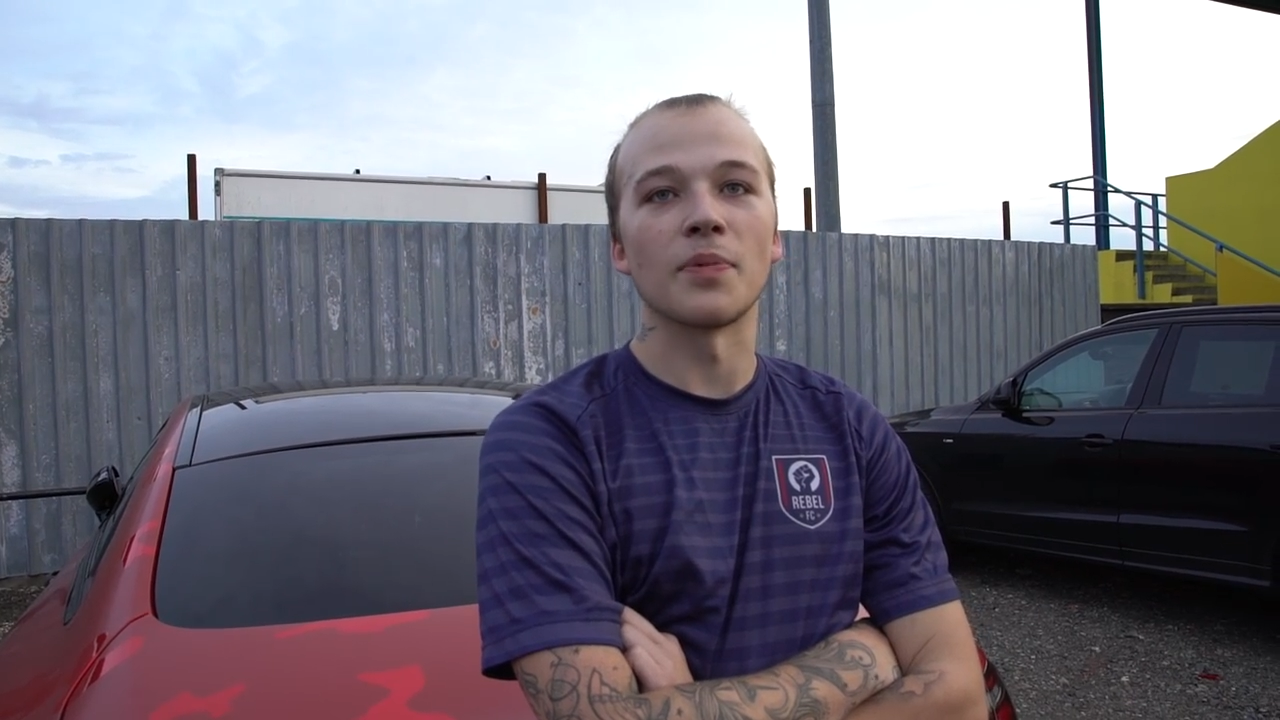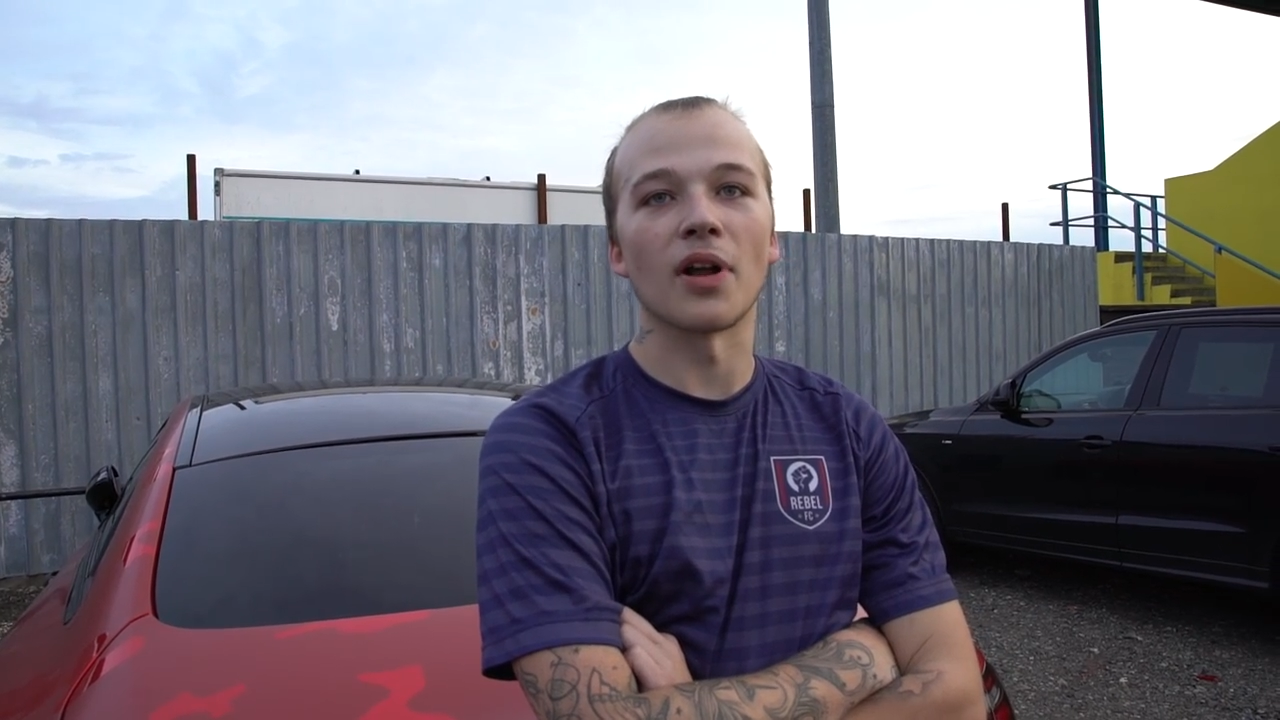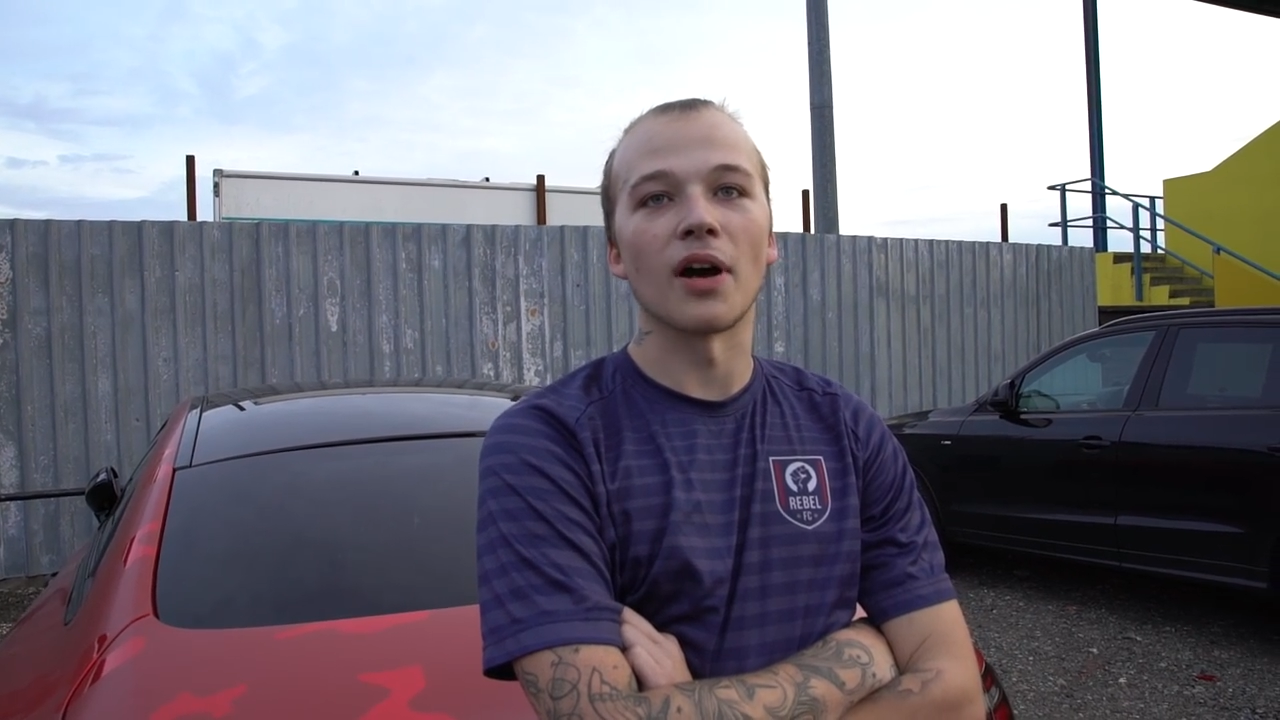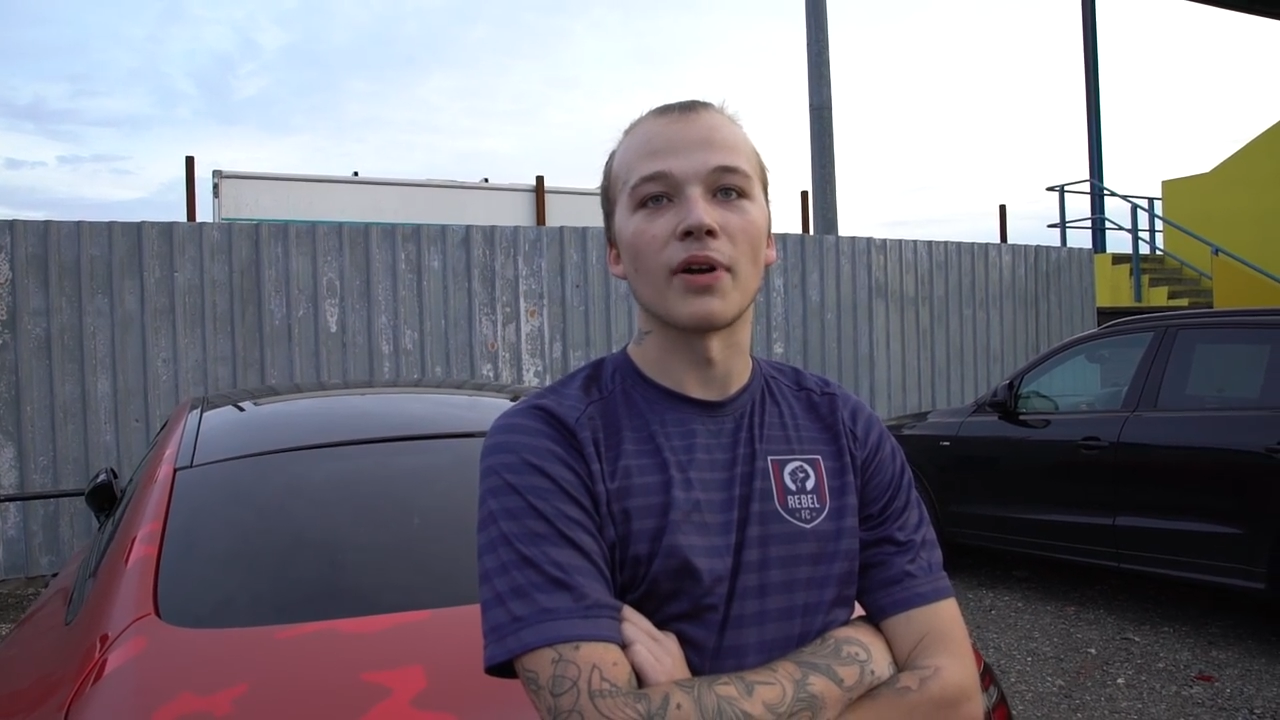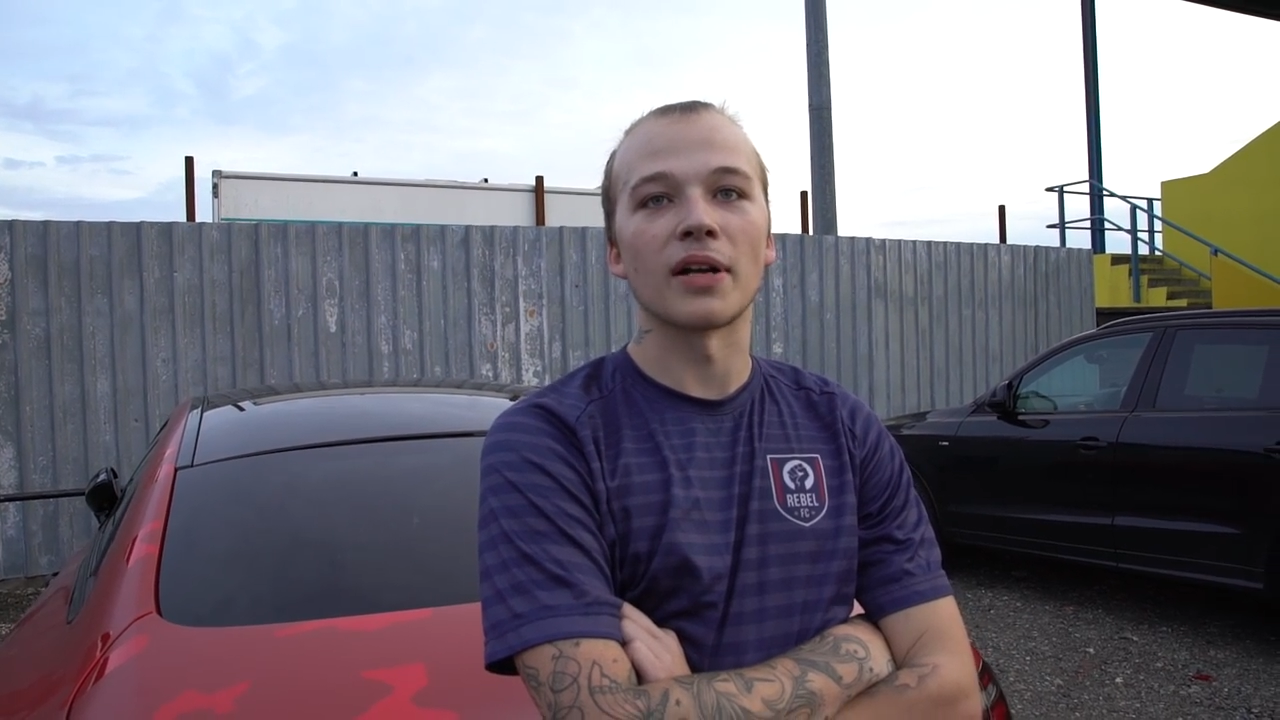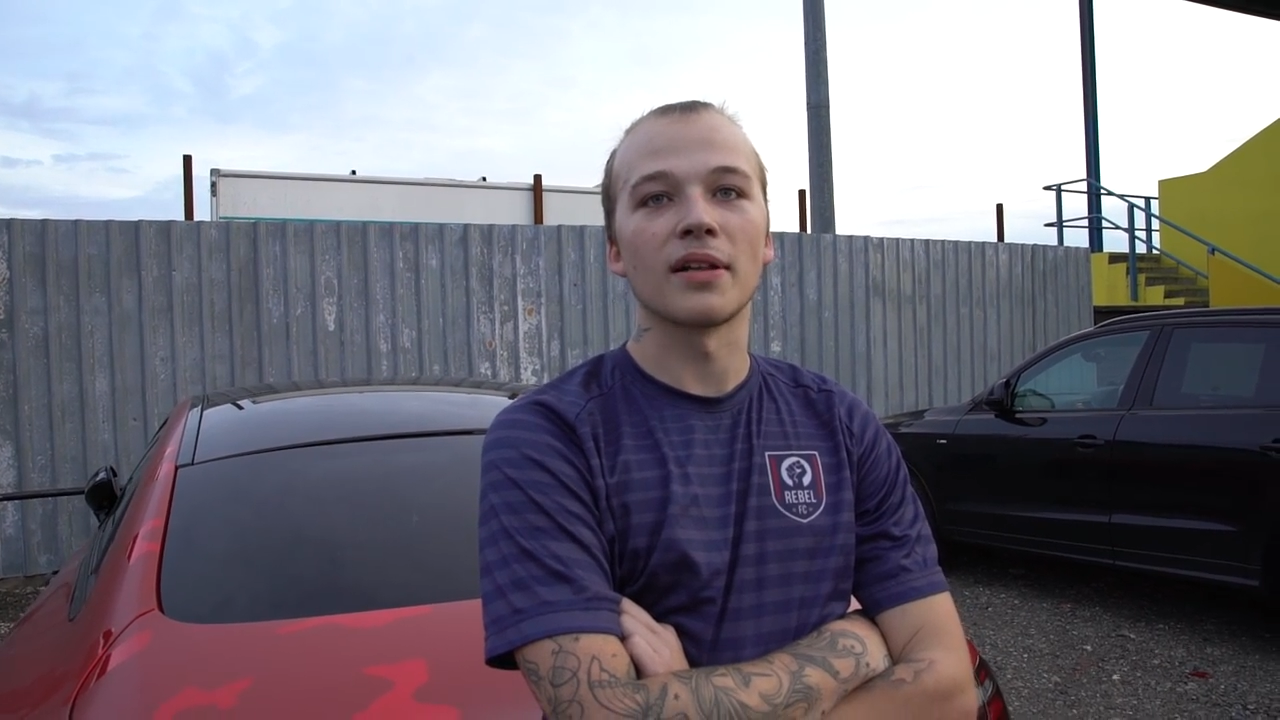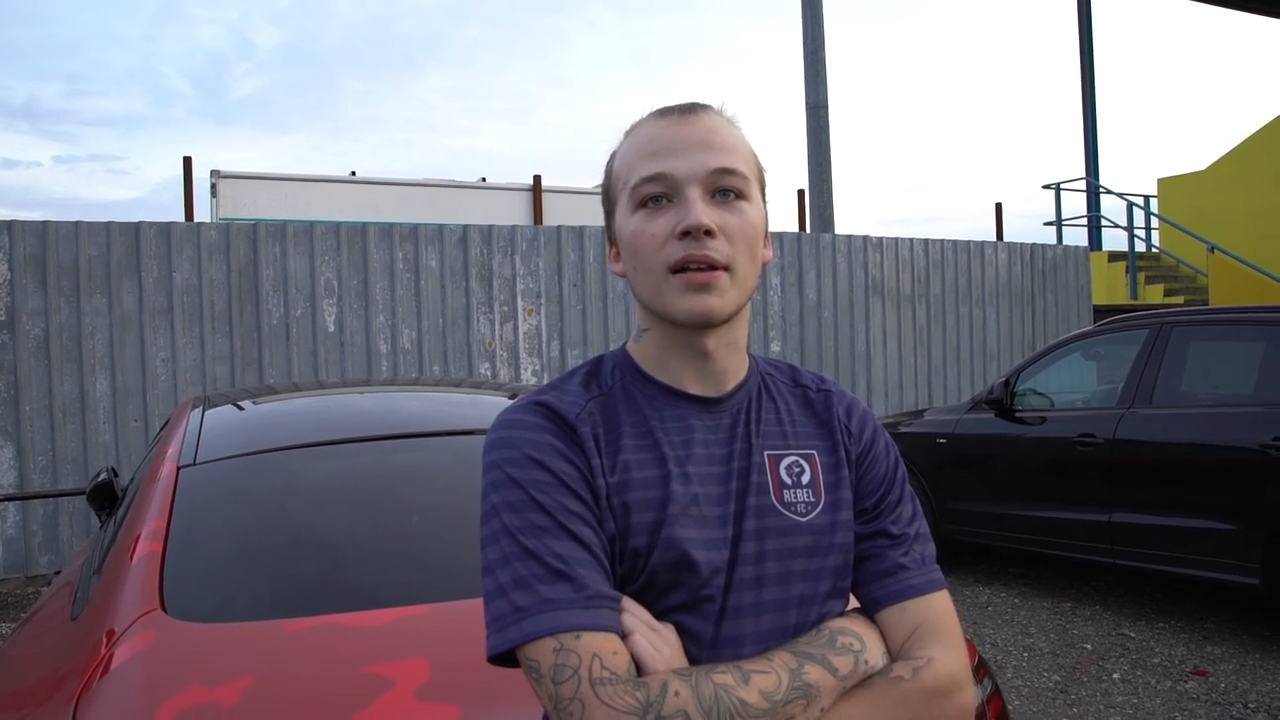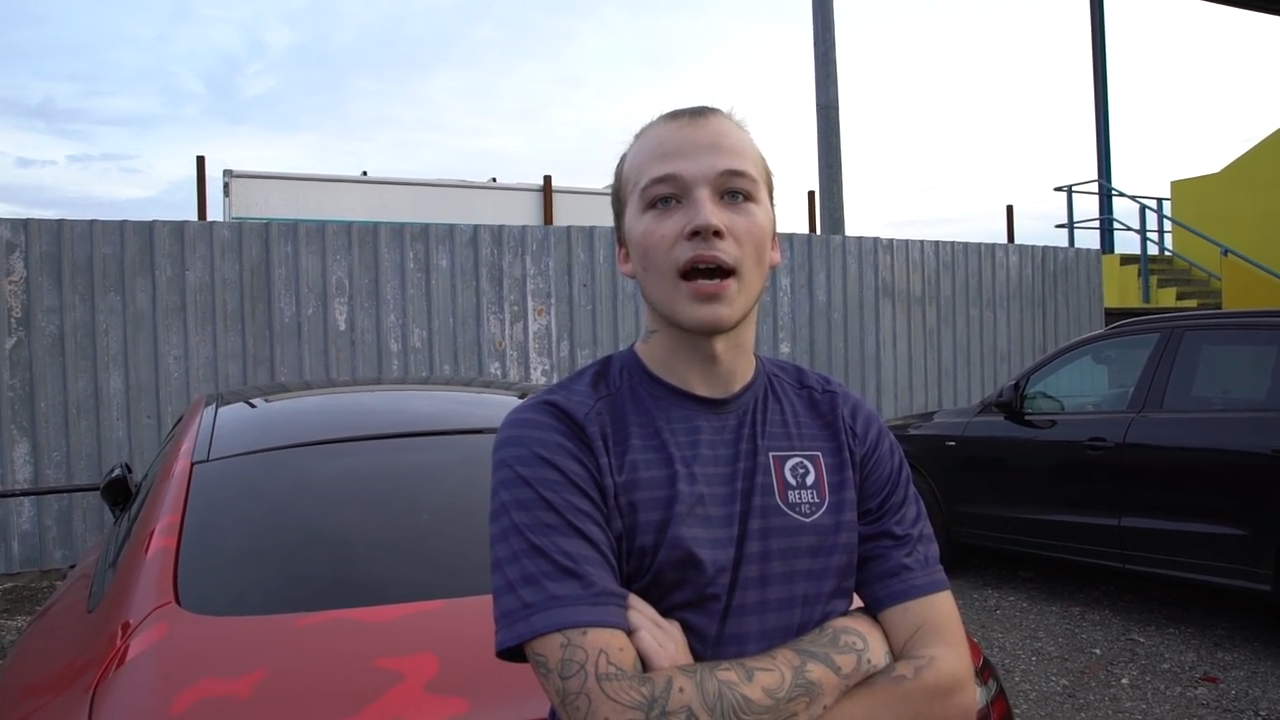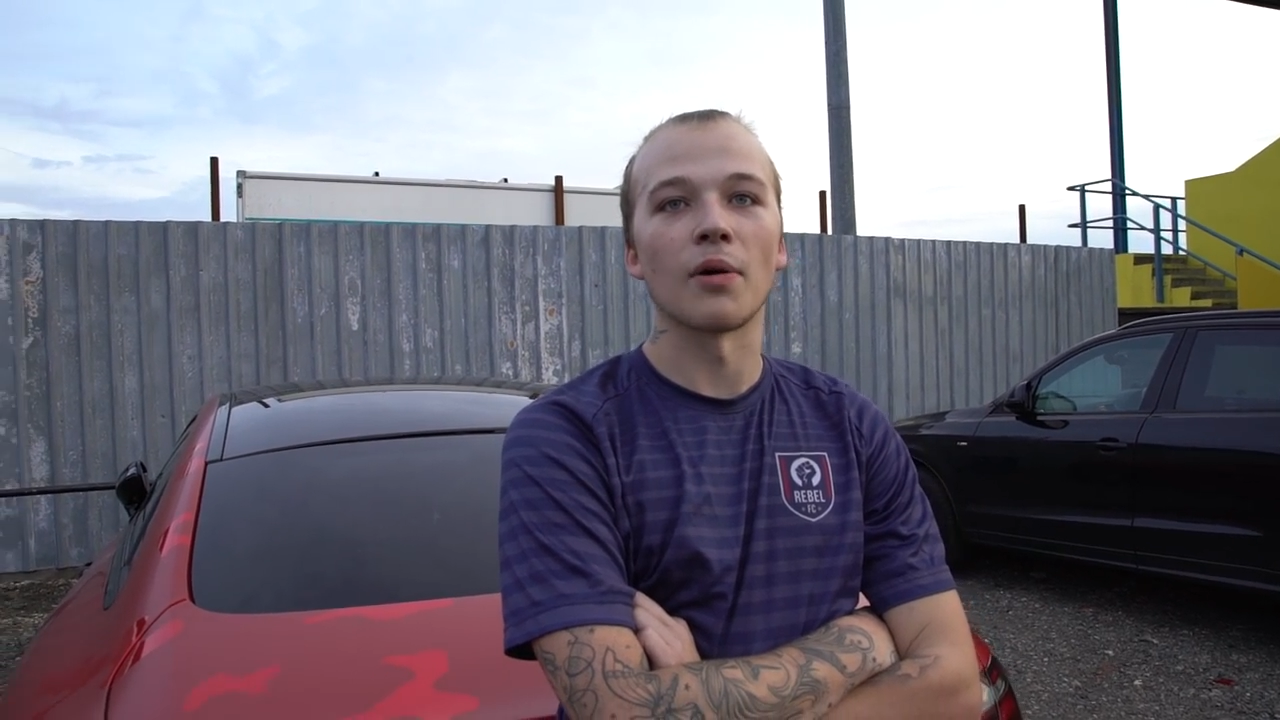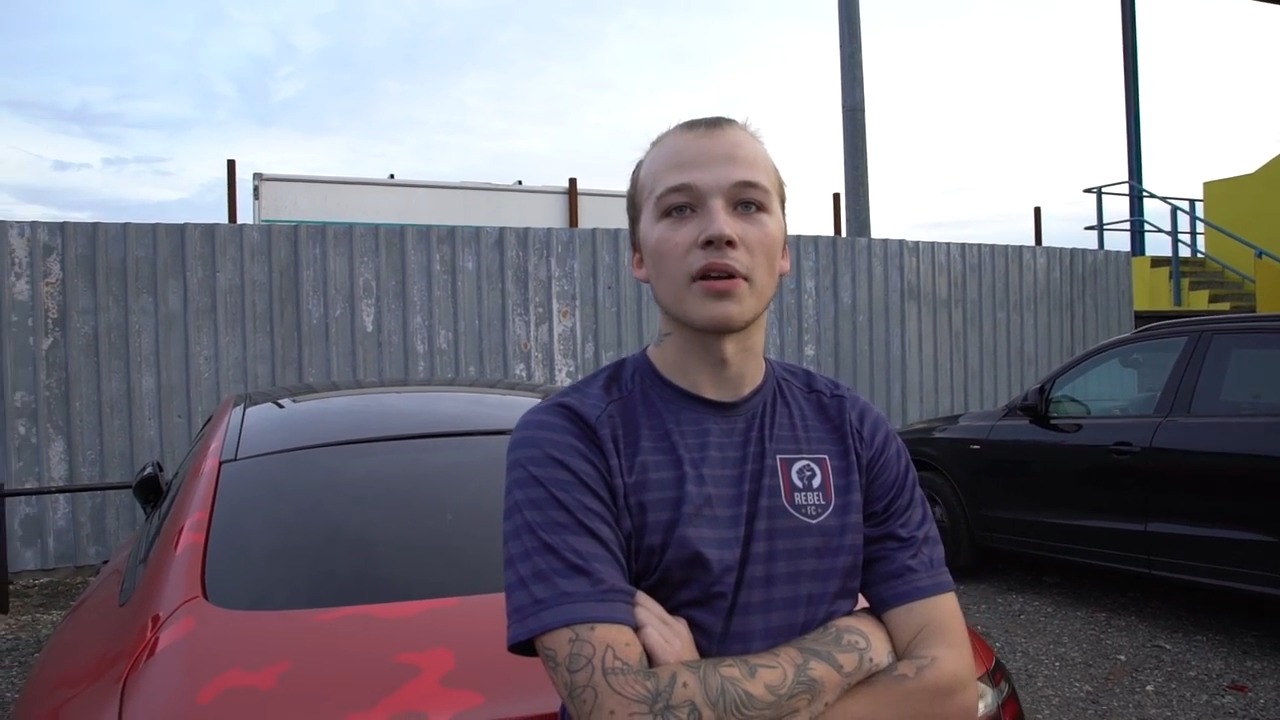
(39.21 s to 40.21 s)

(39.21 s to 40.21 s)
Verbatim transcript: but like a red cow,